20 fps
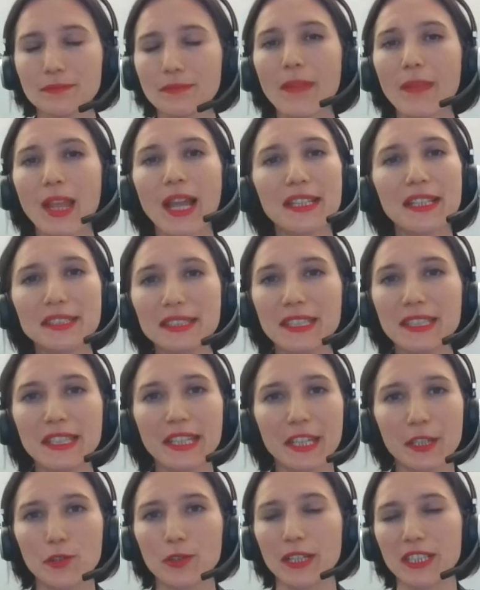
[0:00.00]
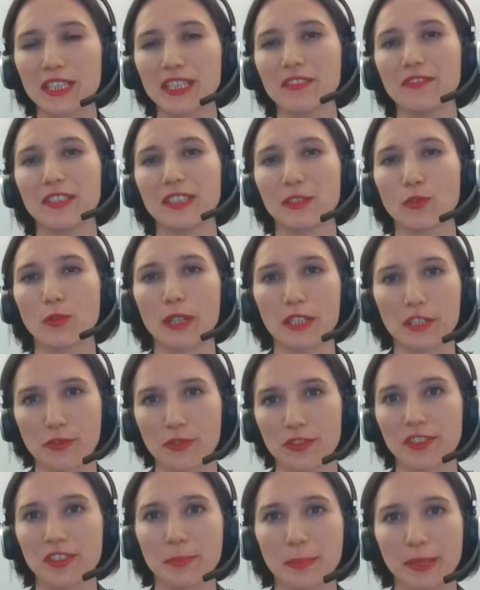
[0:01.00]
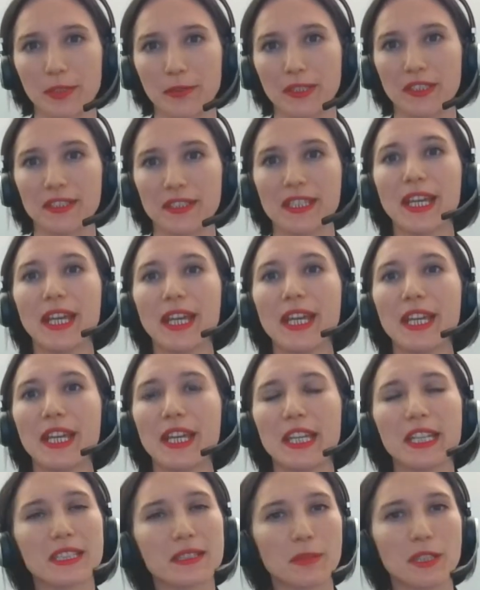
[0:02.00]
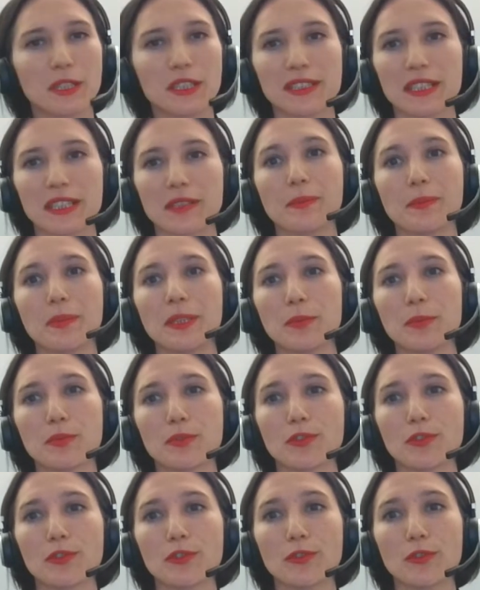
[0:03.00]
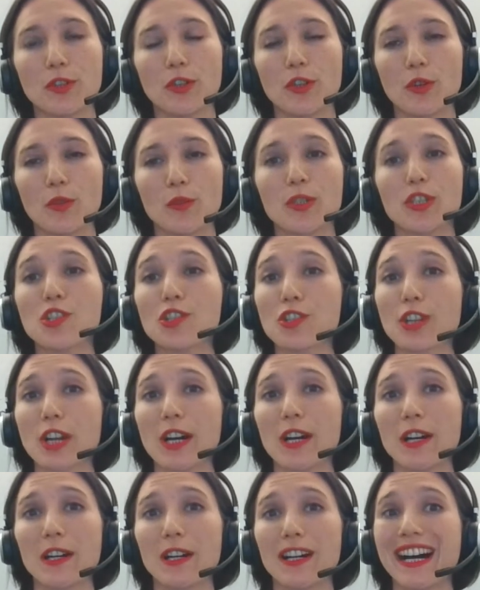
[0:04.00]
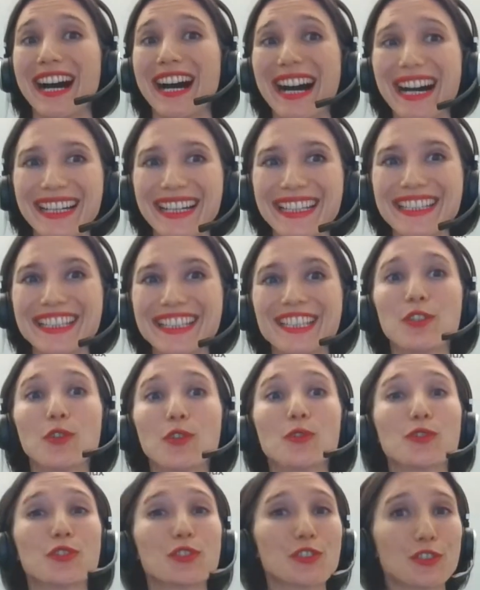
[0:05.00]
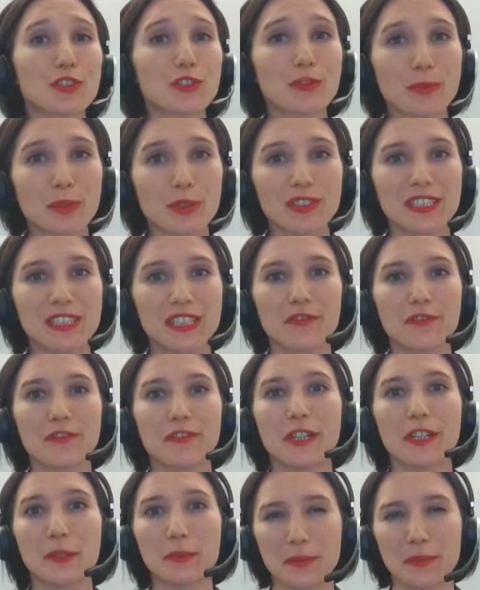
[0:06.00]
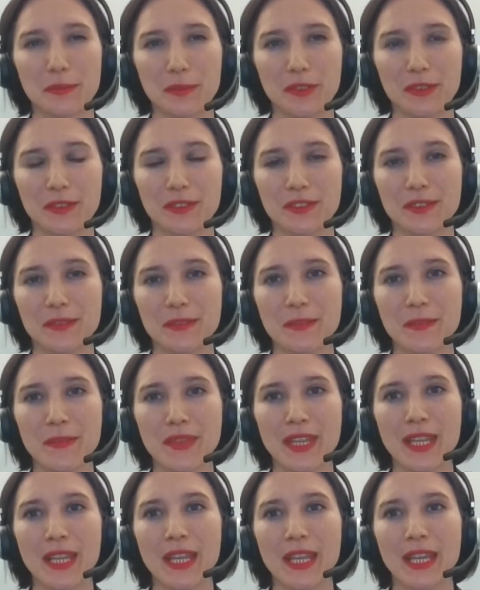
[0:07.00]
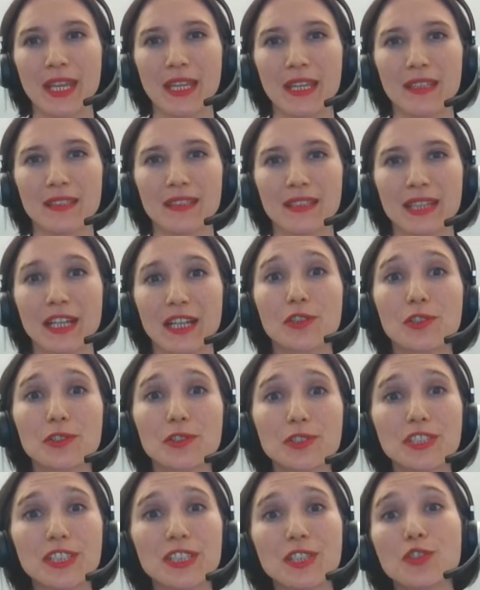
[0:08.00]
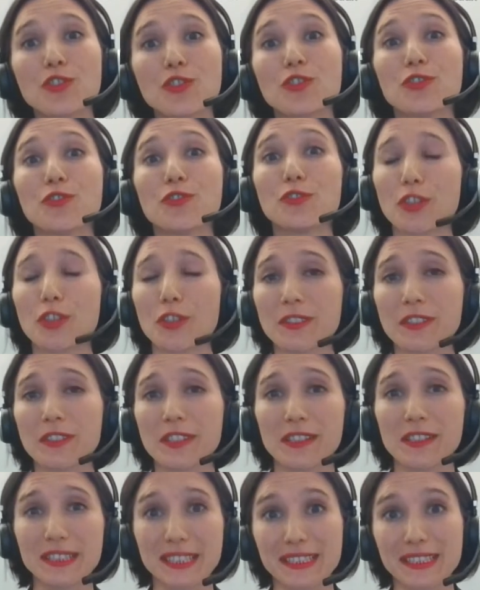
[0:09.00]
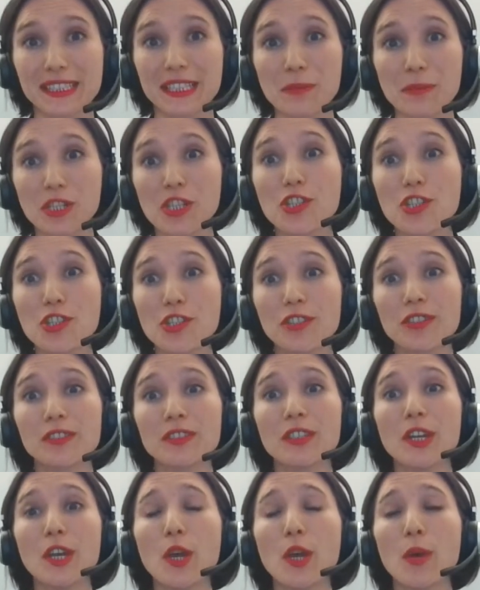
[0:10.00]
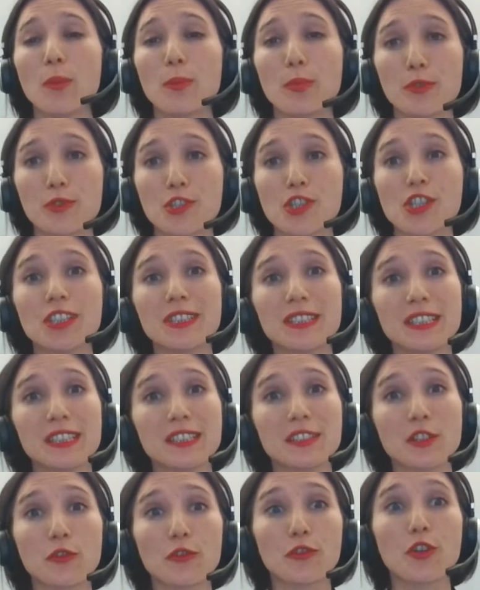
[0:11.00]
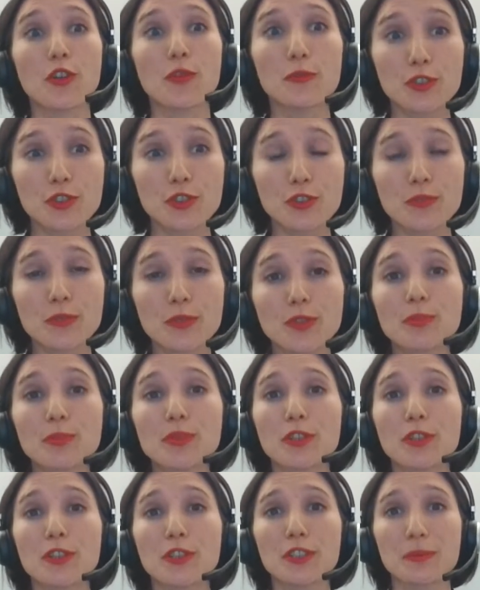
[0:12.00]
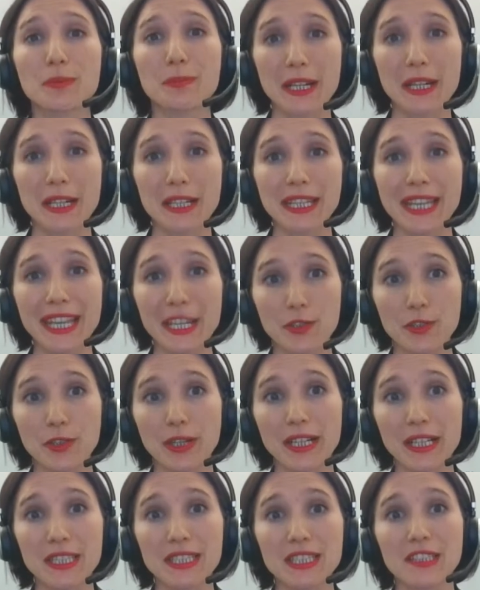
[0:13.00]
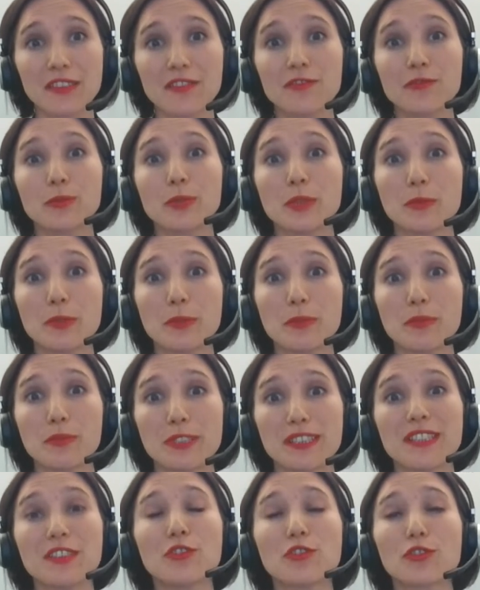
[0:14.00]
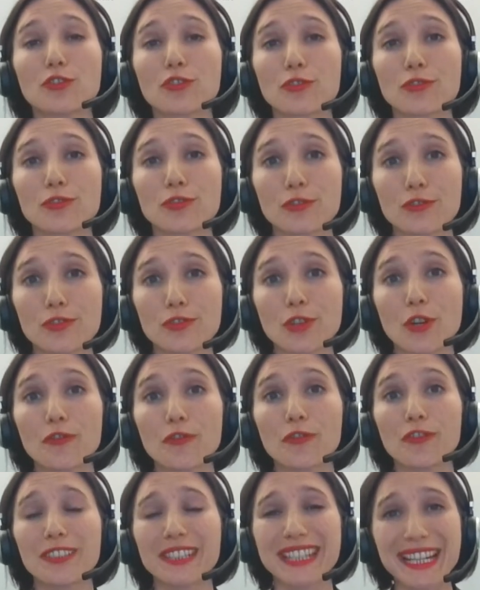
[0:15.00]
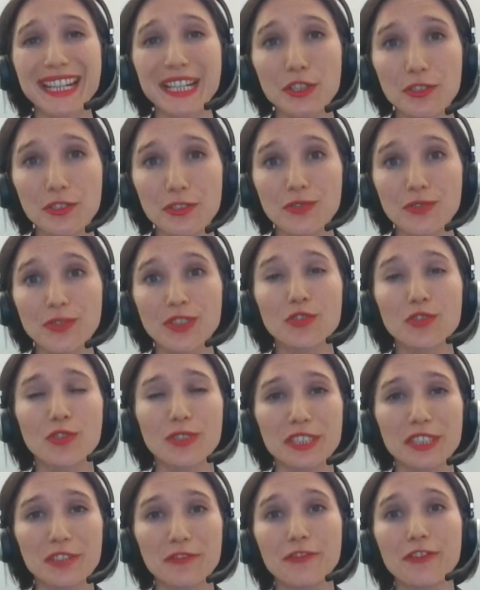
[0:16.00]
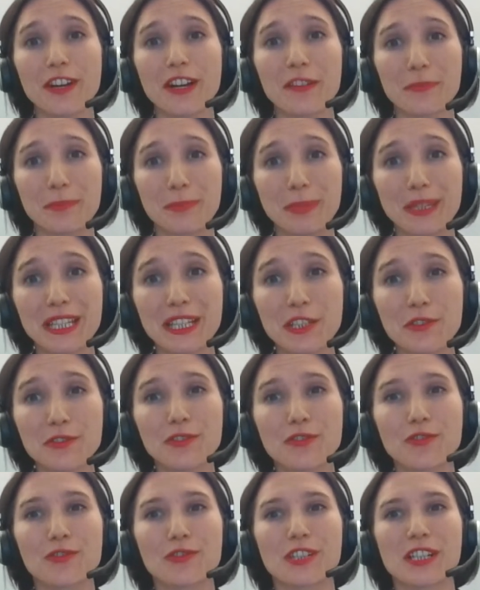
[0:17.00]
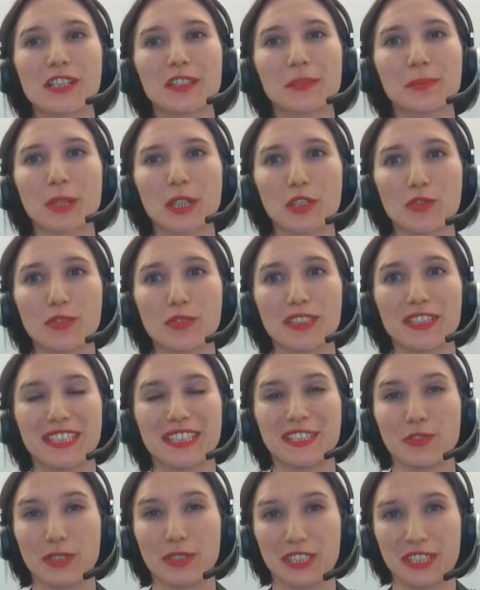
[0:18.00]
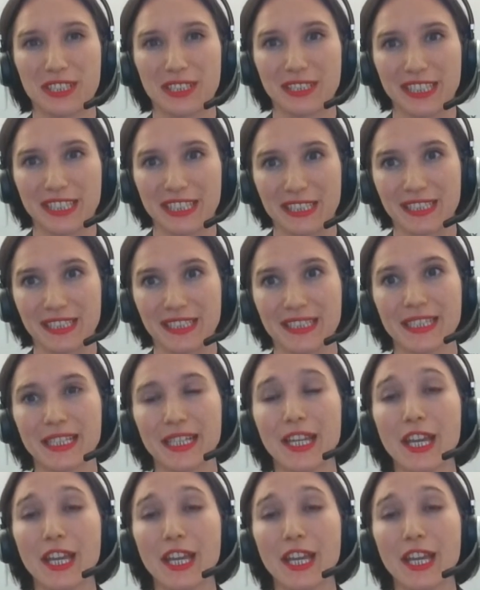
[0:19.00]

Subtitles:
I think eco-active is quite transparent. It means that people which are highly concerned about the environment. And according to Kantar's estimation, purchases of consumer product by EcoActive will represent a total of $925 billion by 2026.